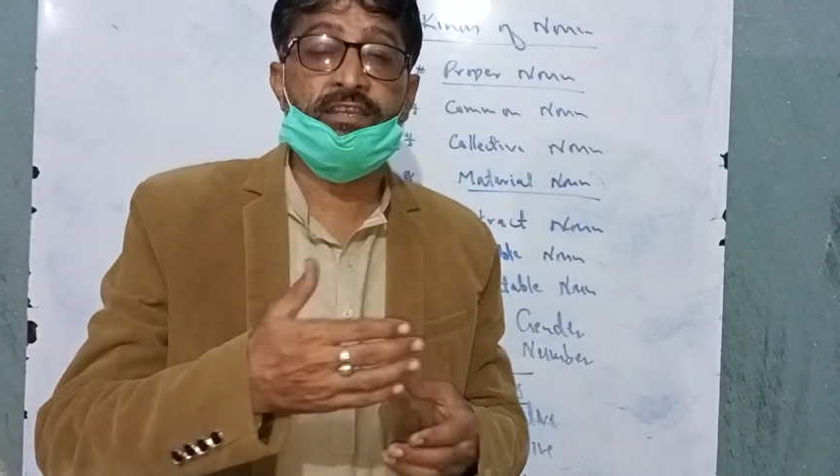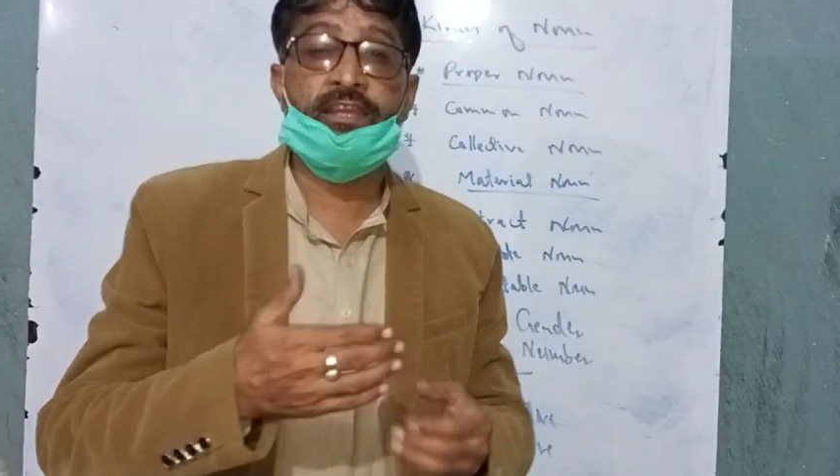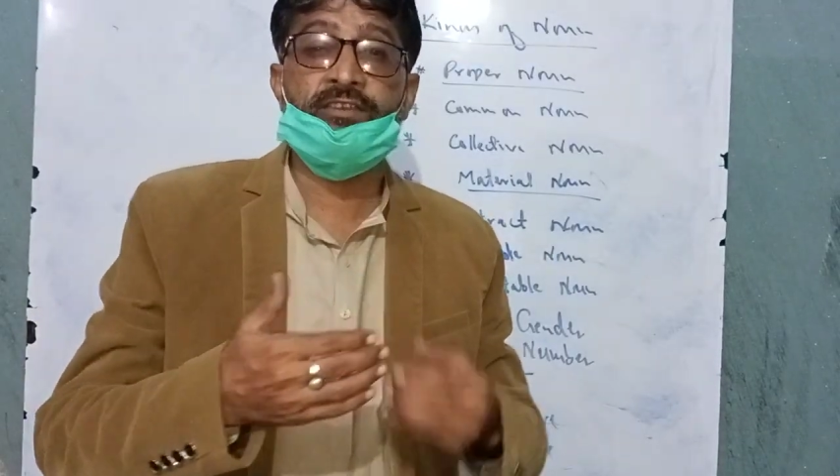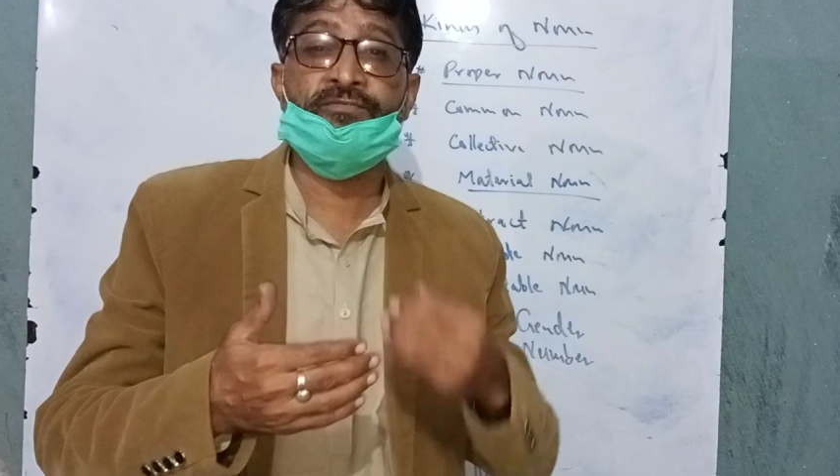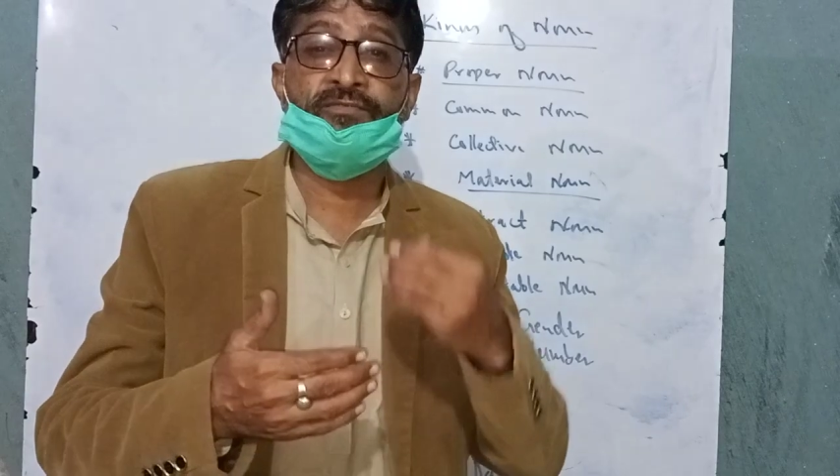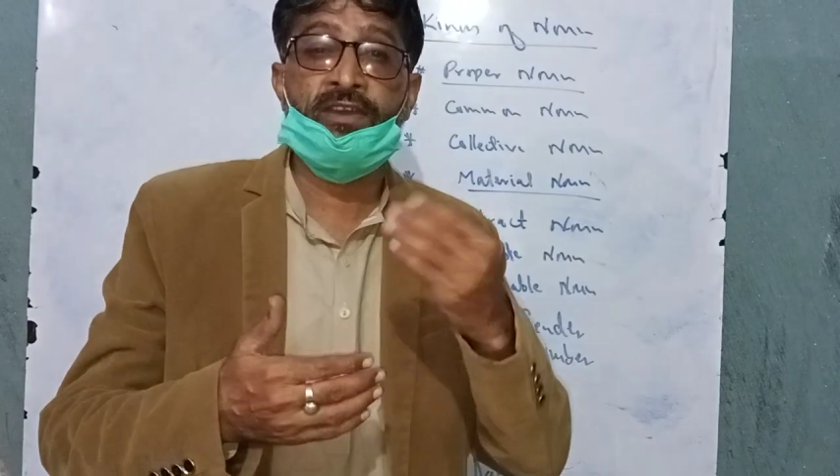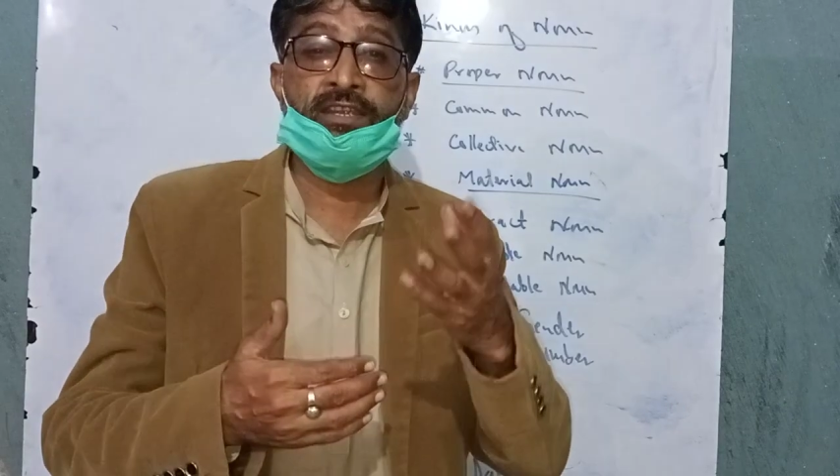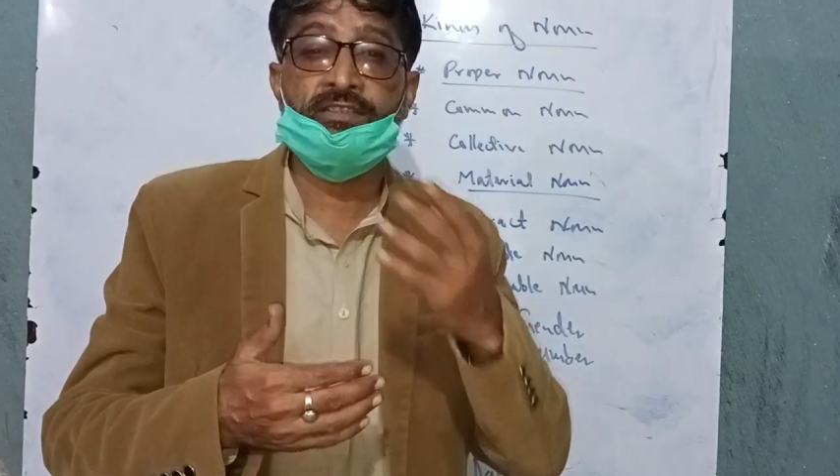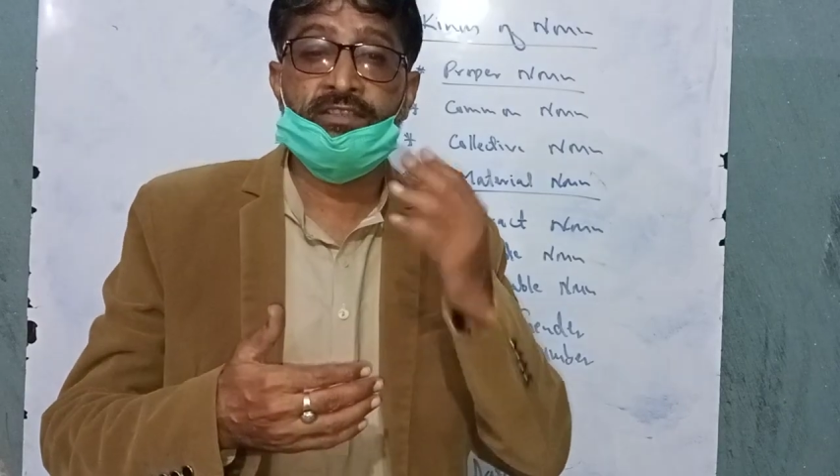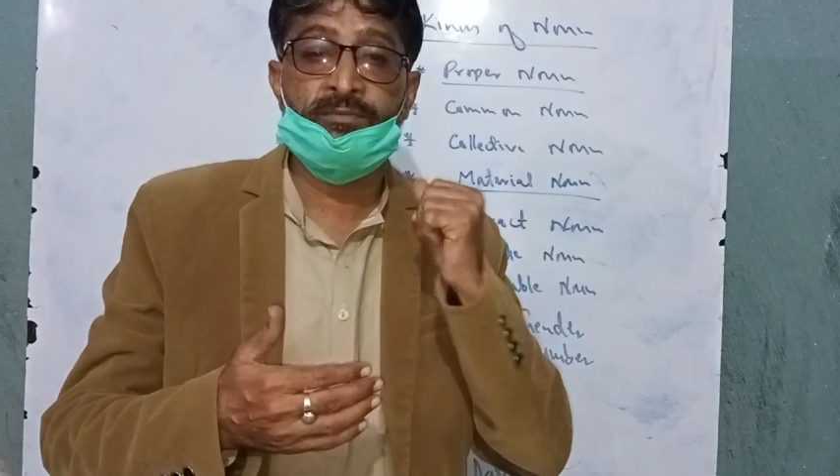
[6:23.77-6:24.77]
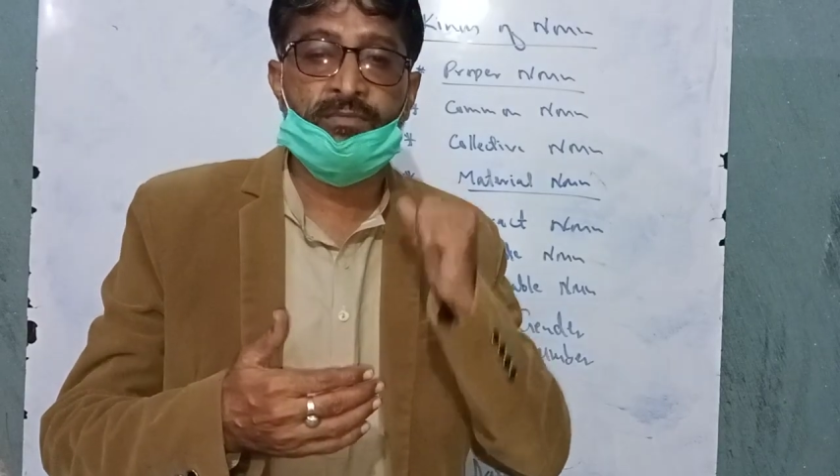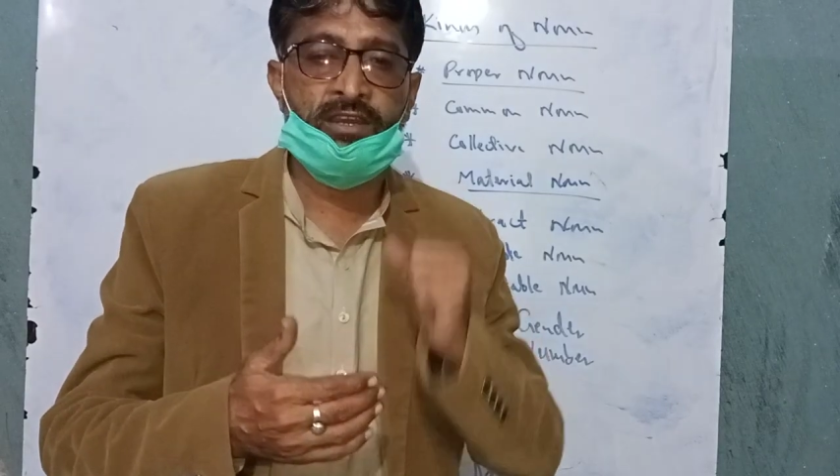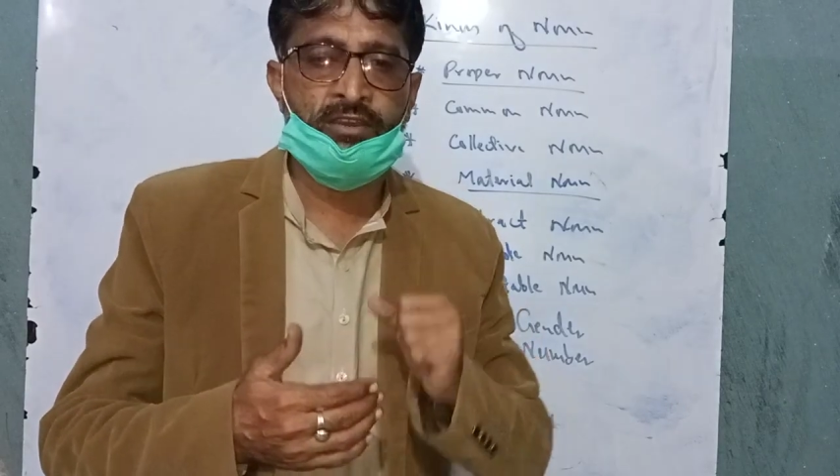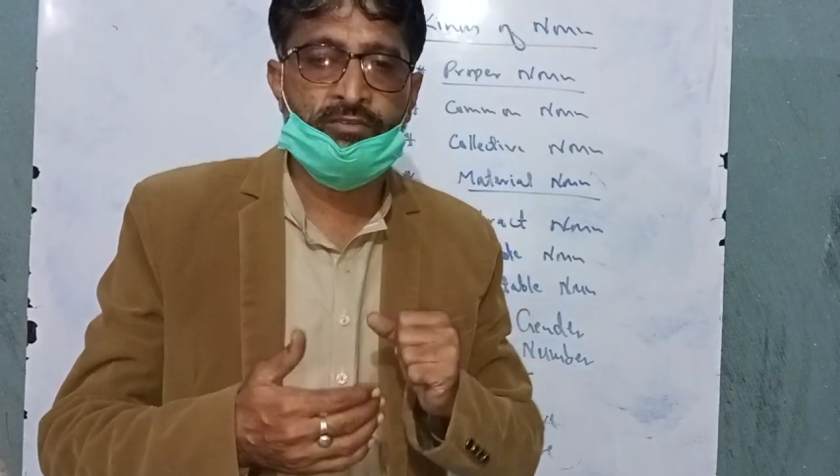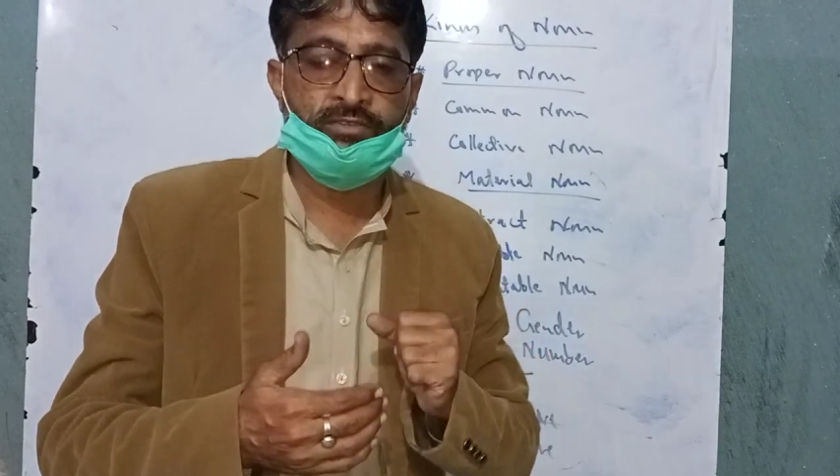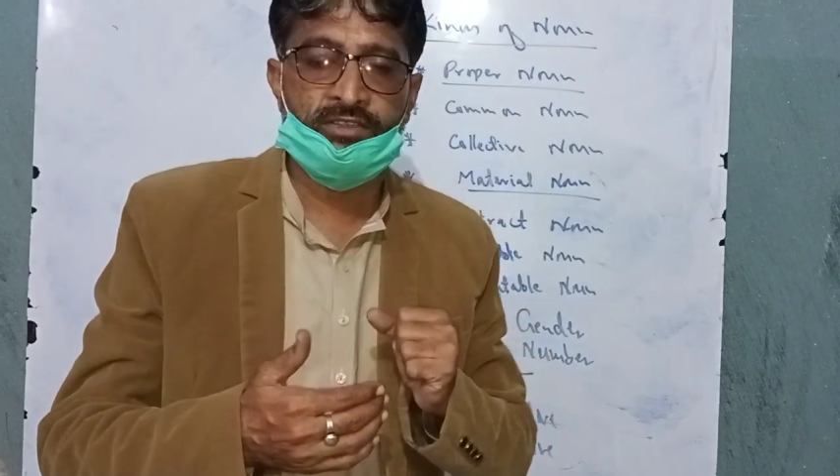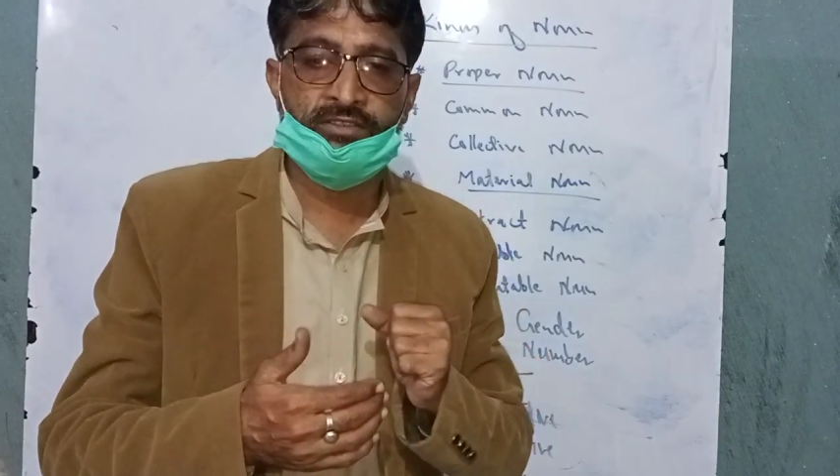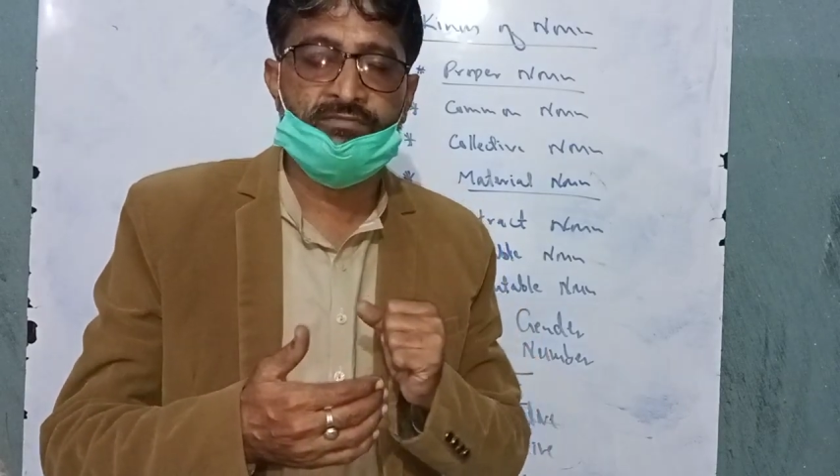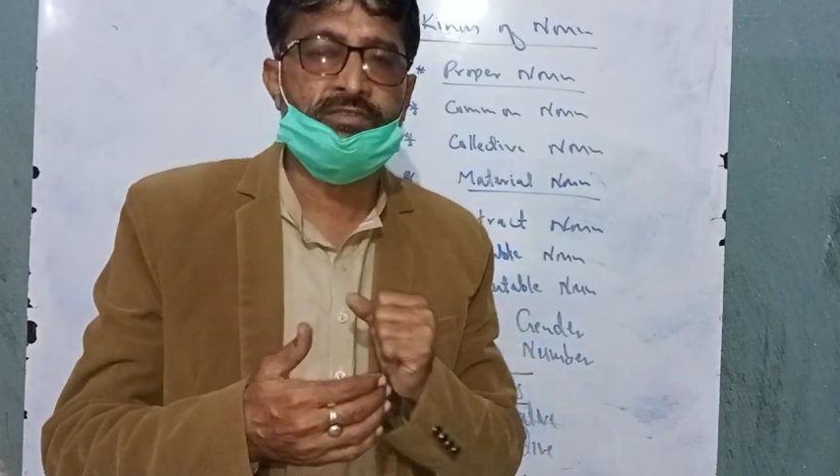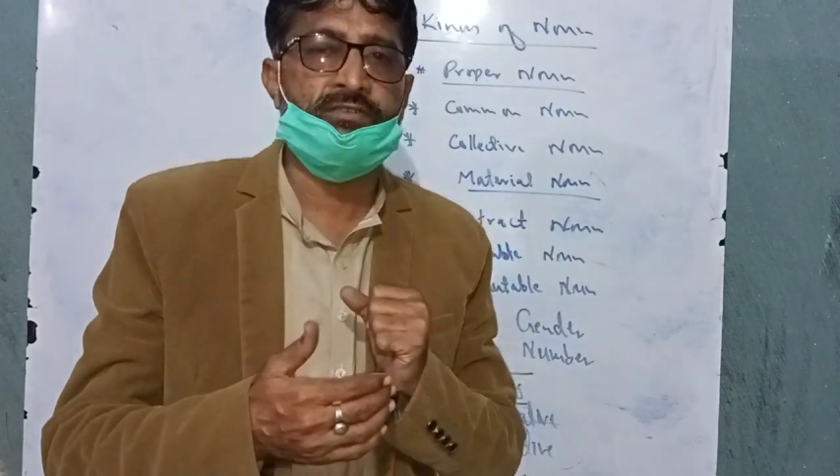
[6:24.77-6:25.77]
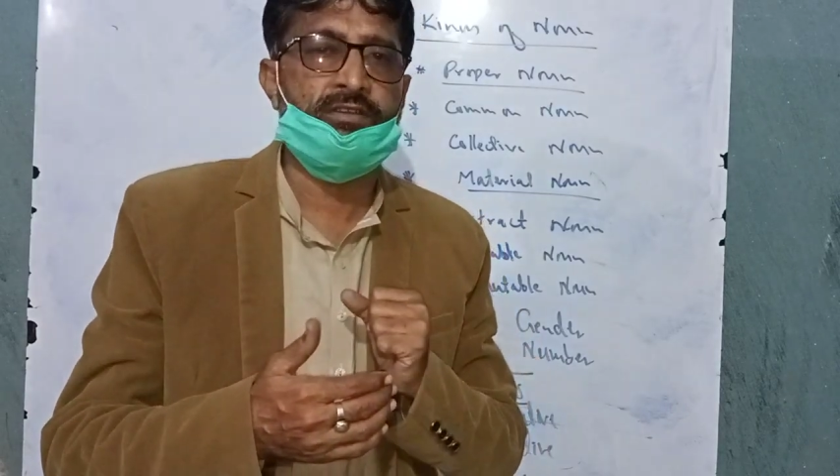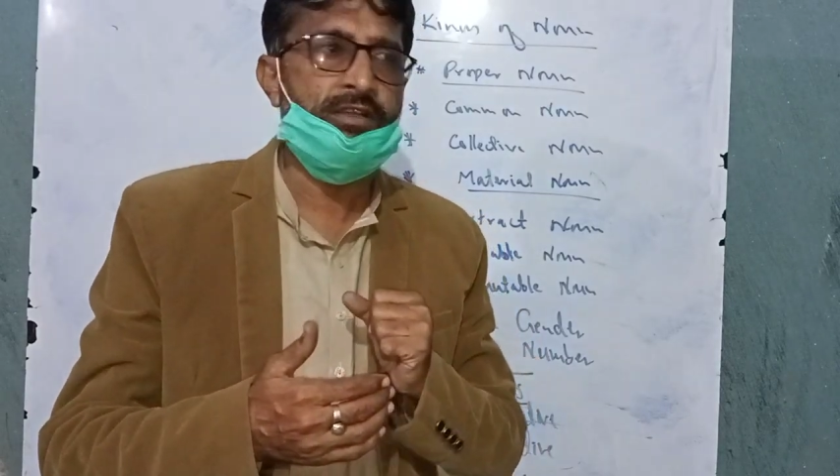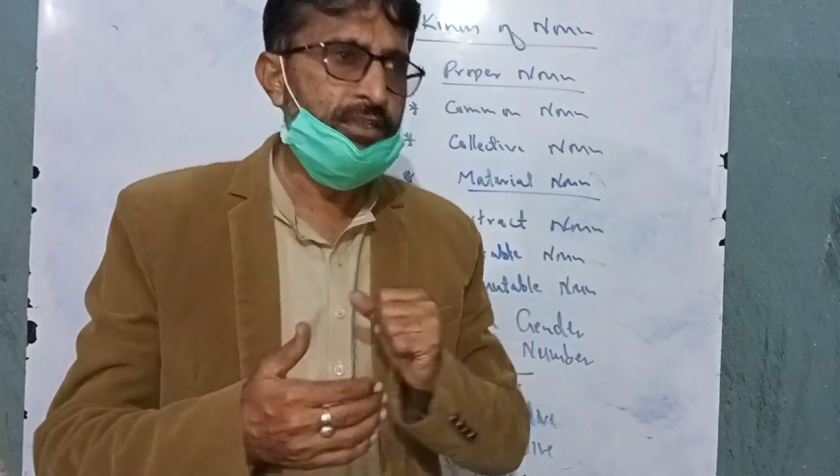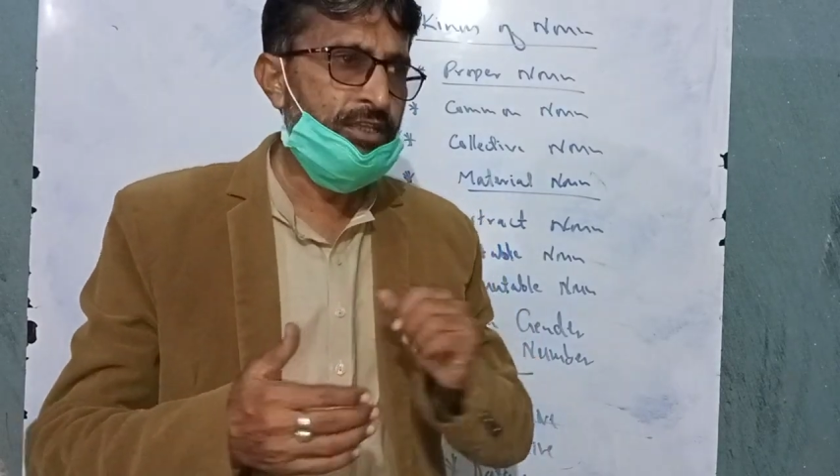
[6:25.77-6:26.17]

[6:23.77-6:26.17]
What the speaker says: and find them out in the world.